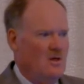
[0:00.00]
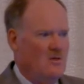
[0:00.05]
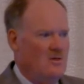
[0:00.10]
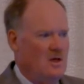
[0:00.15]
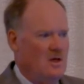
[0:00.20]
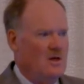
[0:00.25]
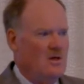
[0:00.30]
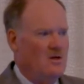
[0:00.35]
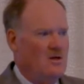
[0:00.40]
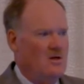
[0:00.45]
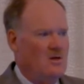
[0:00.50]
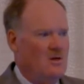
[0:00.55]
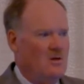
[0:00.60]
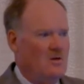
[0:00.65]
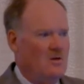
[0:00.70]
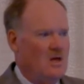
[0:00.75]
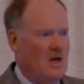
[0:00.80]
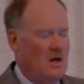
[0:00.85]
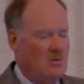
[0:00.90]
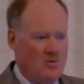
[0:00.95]

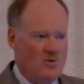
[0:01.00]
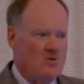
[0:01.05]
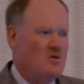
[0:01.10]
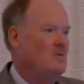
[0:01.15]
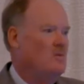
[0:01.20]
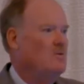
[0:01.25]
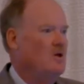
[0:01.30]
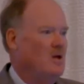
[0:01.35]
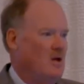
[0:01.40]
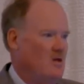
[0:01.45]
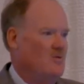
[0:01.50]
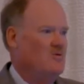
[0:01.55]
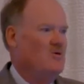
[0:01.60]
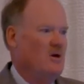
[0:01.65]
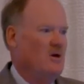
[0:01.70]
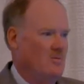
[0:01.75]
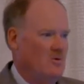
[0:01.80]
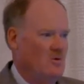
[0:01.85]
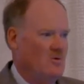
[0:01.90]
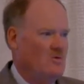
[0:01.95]
that can resemble
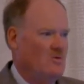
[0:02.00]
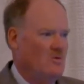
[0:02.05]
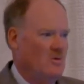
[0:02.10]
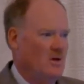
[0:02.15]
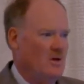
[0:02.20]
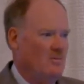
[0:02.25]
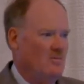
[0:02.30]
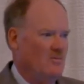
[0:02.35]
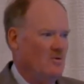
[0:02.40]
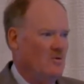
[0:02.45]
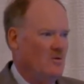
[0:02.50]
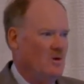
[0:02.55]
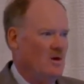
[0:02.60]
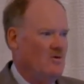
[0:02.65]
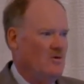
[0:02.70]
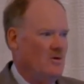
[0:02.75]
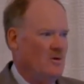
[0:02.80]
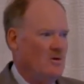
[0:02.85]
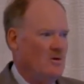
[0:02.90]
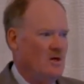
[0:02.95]
Alzheimer's, right? Or
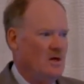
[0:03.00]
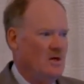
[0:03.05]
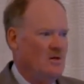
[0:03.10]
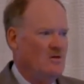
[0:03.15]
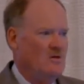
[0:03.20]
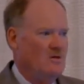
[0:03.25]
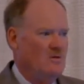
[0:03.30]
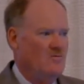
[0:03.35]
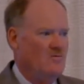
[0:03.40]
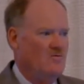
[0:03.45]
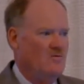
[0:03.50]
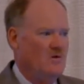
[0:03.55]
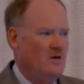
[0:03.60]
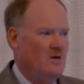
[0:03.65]
other kinds of